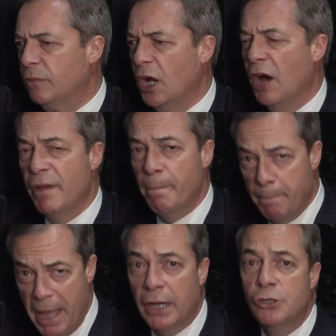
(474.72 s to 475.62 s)
are in
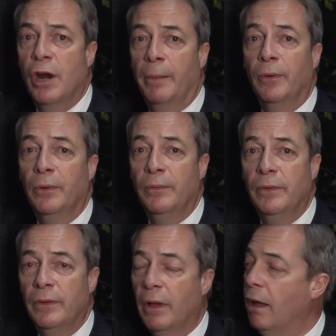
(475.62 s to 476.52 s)
bigger trouble
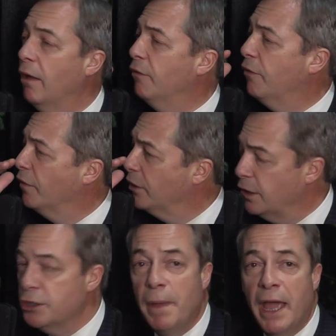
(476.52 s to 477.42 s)
than the
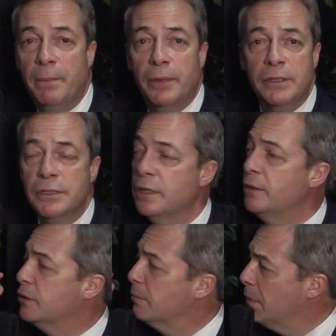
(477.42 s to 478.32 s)
newspapers,
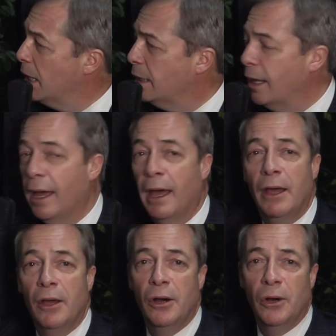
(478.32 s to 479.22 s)
the media,
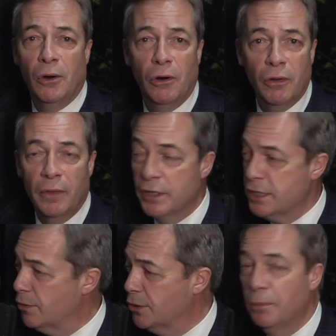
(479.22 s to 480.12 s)
or the
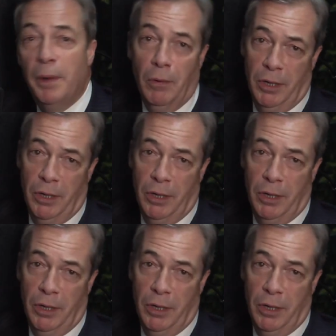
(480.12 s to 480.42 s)
so-called polling